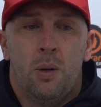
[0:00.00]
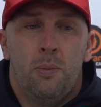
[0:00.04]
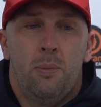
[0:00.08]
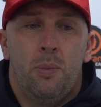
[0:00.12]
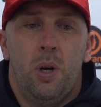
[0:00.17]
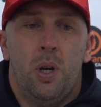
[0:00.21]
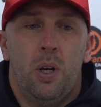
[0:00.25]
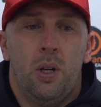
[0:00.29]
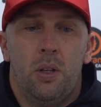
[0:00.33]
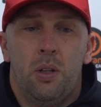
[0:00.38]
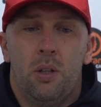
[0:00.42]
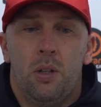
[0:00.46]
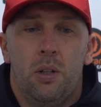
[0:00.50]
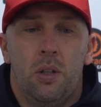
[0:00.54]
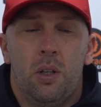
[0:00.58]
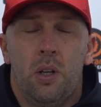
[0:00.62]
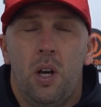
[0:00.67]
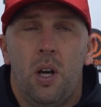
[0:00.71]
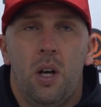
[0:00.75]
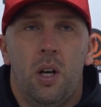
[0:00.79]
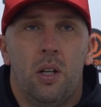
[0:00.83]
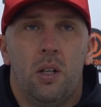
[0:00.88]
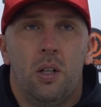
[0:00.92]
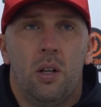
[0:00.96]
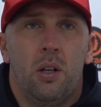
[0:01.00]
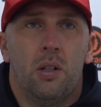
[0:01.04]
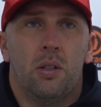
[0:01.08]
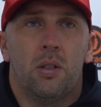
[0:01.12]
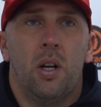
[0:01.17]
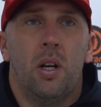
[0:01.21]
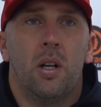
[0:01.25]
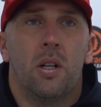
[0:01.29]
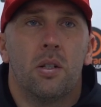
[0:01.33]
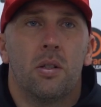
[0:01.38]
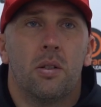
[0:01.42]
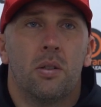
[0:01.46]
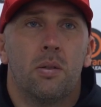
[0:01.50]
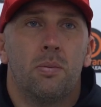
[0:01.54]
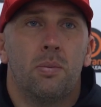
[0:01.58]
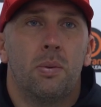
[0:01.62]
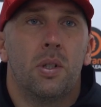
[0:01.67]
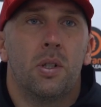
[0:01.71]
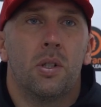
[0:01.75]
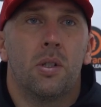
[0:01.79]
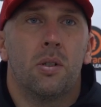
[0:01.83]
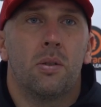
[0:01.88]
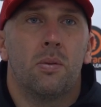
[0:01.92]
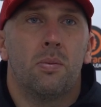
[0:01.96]
but yeah, like I say, it's
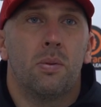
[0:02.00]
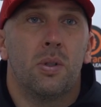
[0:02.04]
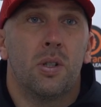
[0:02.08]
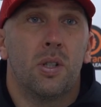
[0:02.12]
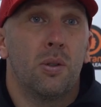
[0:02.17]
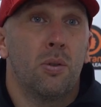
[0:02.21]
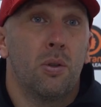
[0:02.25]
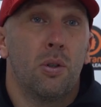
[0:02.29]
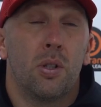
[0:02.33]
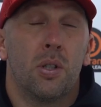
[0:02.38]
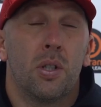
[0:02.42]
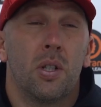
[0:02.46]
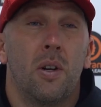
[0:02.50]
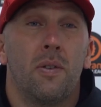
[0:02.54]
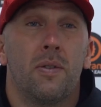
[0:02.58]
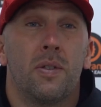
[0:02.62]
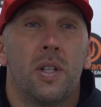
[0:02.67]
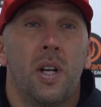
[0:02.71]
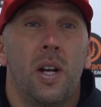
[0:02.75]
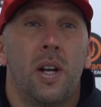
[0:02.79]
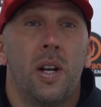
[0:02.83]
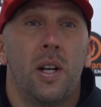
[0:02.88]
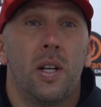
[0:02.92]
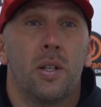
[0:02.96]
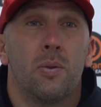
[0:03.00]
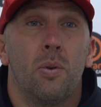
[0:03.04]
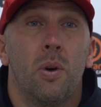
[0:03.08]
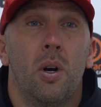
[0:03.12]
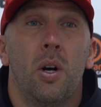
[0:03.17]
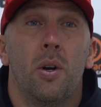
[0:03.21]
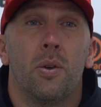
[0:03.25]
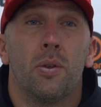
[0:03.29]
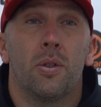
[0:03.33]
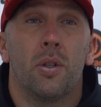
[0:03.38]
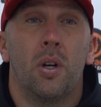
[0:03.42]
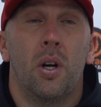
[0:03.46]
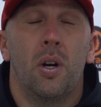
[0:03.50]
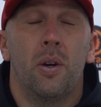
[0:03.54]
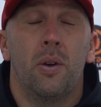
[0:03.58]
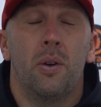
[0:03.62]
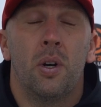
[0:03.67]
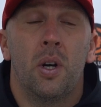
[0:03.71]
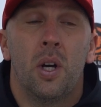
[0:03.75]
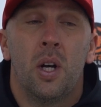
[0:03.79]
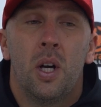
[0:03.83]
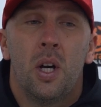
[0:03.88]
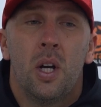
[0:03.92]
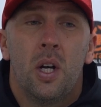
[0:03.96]
been it's been some good stuff Saturday as well. So
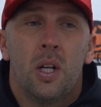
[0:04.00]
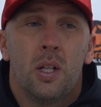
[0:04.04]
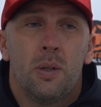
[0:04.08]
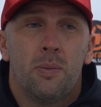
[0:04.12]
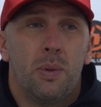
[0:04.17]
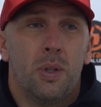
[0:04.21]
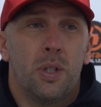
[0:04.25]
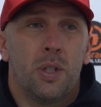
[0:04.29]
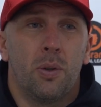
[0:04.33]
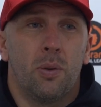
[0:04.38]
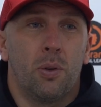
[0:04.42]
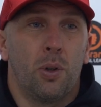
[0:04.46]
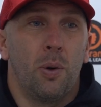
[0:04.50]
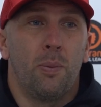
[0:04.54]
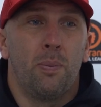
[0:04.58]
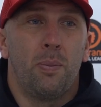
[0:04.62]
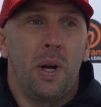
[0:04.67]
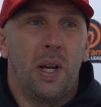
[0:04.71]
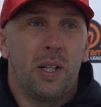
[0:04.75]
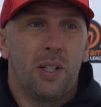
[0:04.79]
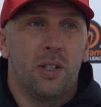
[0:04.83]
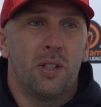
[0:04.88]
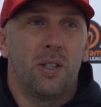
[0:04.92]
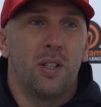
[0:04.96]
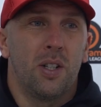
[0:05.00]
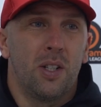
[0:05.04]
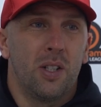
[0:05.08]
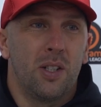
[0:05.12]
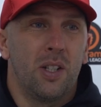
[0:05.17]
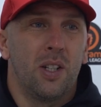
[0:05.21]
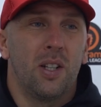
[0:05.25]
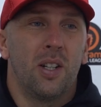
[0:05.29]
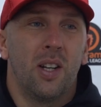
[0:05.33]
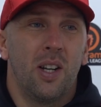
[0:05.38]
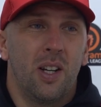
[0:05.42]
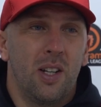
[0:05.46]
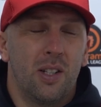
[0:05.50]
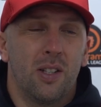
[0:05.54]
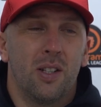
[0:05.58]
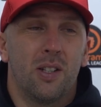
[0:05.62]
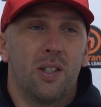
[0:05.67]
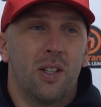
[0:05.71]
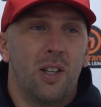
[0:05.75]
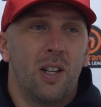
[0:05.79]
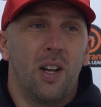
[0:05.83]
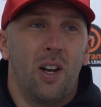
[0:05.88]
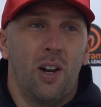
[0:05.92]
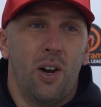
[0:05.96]
it's been some good passages in
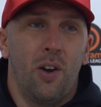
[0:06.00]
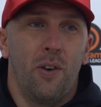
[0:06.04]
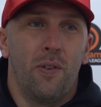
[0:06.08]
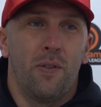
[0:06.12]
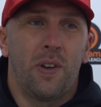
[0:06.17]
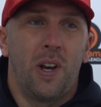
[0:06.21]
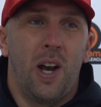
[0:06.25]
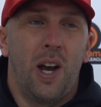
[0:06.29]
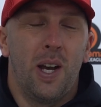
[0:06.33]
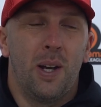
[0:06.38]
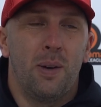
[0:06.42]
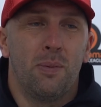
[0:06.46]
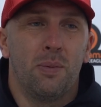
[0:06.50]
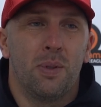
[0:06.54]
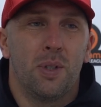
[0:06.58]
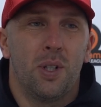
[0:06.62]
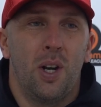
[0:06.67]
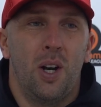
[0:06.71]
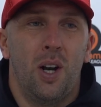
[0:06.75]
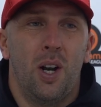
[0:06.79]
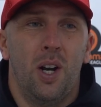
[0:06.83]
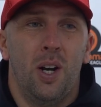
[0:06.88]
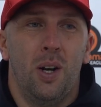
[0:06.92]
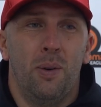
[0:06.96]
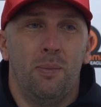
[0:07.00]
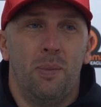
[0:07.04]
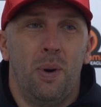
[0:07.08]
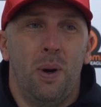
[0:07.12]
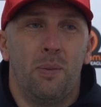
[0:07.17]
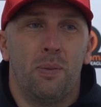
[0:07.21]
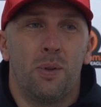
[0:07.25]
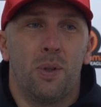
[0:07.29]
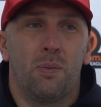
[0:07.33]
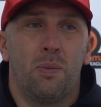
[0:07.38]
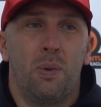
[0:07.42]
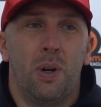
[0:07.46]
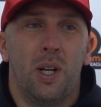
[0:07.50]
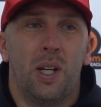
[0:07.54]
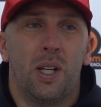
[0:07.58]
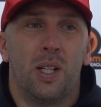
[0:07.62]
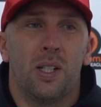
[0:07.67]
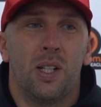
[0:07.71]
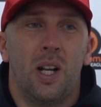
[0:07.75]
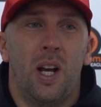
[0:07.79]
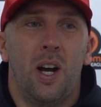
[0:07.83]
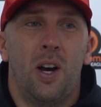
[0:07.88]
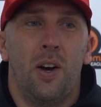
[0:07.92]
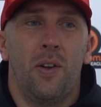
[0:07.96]
in a lot of games. Um, but I'm just
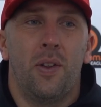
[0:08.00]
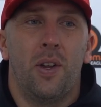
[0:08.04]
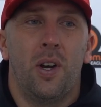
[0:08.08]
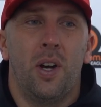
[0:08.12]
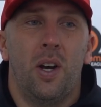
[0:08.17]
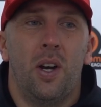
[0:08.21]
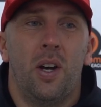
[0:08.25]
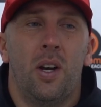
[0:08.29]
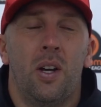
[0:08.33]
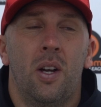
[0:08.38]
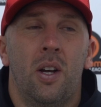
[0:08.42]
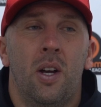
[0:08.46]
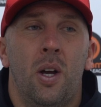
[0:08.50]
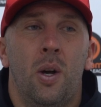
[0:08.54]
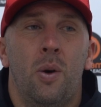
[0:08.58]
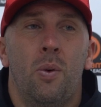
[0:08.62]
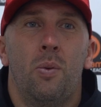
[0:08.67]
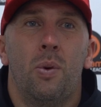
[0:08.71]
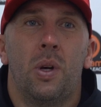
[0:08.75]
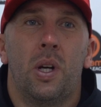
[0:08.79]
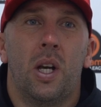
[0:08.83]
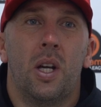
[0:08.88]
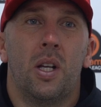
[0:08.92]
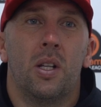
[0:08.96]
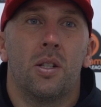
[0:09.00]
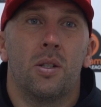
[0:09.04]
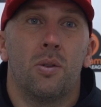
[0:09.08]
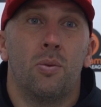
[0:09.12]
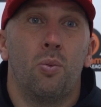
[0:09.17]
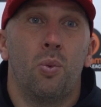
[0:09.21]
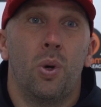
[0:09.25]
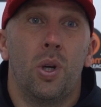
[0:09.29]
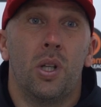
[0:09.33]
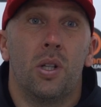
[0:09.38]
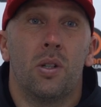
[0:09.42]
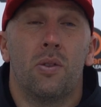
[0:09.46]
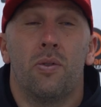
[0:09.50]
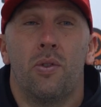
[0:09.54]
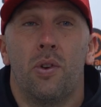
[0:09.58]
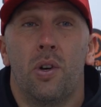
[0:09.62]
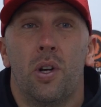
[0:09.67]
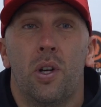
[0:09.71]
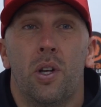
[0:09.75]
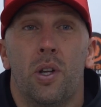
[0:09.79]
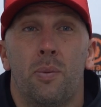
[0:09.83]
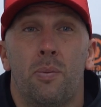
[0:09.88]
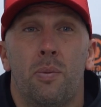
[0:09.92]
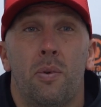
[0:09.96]
pleased now that we're getting some wins
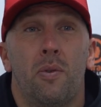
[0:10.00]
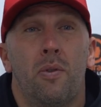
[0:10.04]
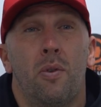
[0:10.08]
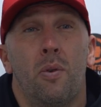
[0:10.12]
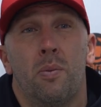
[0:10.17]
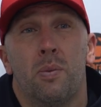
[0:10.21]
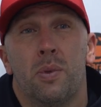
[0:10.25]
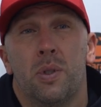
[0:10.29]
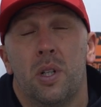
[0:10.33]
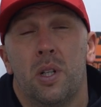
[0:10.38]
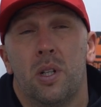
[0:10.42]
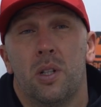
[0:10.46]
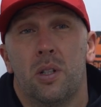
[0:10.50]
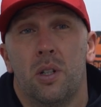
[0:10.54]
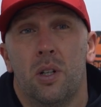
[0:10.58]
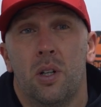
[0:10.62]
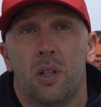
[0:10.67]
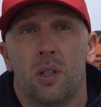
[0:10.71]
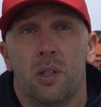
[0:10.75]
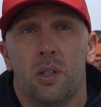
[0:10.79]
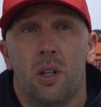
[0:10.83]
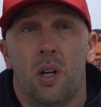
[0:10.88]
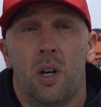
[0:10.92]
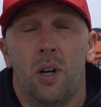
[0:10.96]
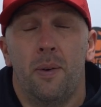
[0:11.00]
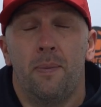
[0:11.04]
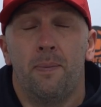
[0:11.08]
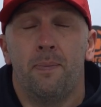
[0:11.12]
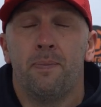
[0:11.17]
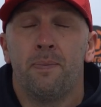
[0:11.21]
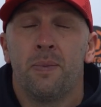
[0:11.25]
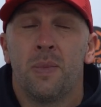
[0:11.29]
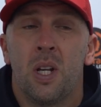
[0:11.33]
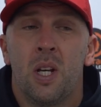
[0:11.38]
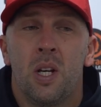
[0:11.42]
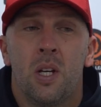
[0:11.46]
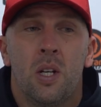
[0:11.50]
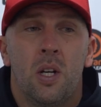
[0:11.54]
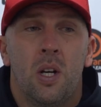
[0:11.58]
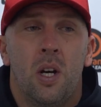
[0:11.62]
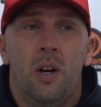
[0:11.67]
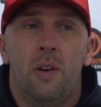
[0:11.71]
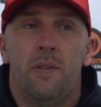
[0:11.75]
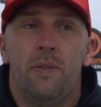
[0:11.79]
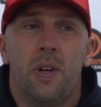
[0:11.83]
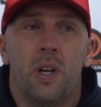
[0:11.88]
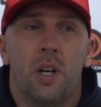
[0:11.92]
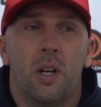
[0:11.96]
for the performances because um,
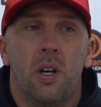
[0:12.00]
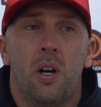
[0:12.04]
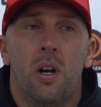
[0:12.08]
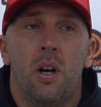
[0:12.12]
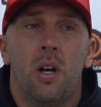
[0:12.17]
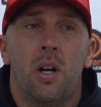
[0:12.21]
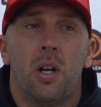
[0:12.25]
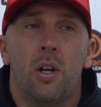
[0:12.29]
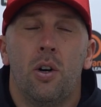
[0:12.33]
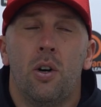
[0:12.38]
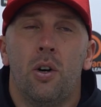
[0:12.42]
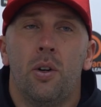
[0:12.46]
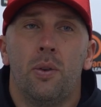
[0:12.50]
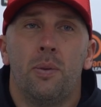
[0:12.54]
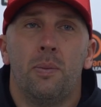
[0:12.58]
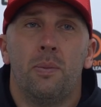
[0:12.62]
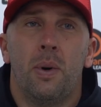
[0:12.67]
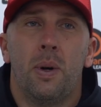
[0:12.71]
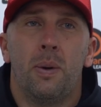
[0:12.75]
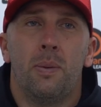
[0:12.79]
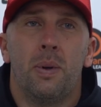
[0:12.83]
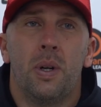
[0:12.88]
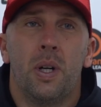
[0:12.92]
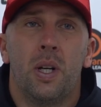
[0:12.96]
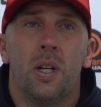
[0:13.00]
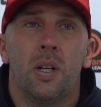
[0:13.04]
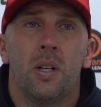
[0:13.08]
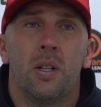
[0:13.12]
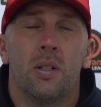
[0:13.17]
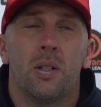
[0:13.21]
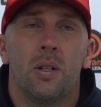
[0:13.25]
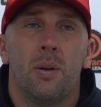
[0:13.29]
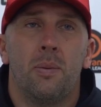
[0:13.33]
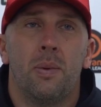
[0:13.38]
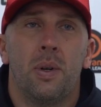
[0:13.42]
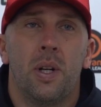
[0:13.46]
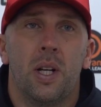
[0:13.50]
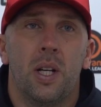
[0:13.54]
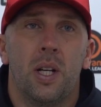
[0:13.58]
I think early on maybe some of